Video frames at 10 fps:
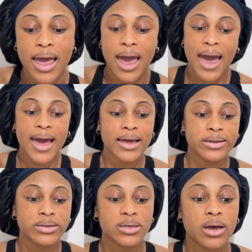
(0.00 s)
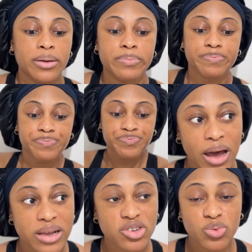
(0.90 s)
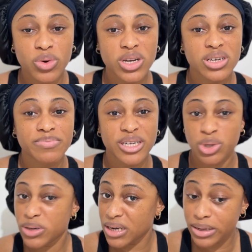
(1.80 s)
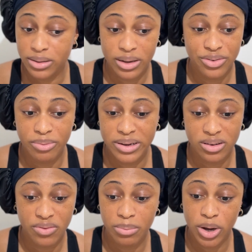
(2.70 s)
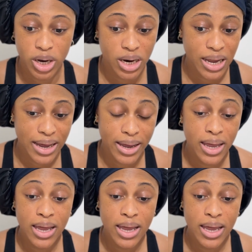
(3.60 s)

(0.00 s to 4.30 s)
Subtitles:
and I just want to be doing nice things for myself. I'm not gonna lie,